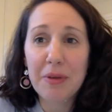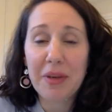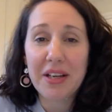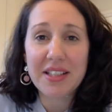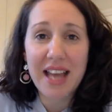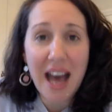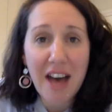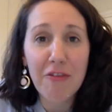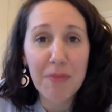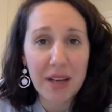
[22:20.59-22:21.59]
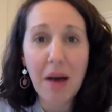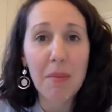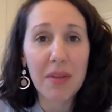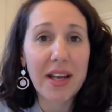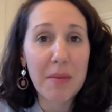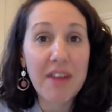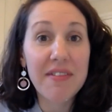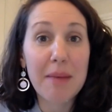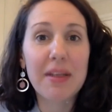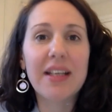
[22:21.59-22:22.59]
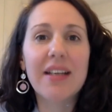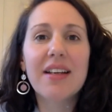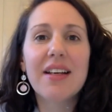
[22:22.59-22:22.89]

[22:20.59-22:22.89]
because they have become like my family.